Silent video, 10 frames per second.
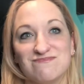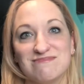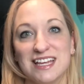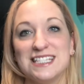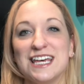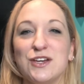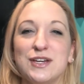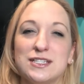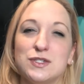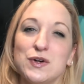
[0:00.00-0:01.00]
That's how you
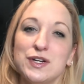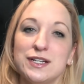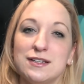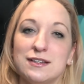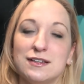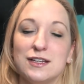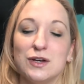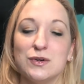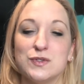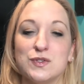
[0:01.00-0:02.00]
get started, you
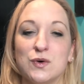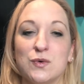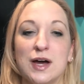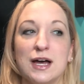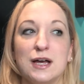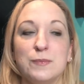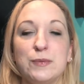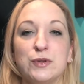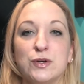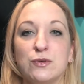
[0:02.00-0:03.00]
know? So
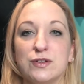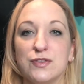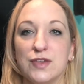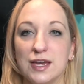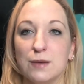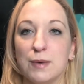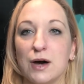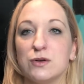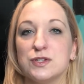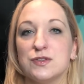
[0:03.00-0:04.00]
people don't think
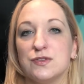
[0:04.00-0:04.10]
about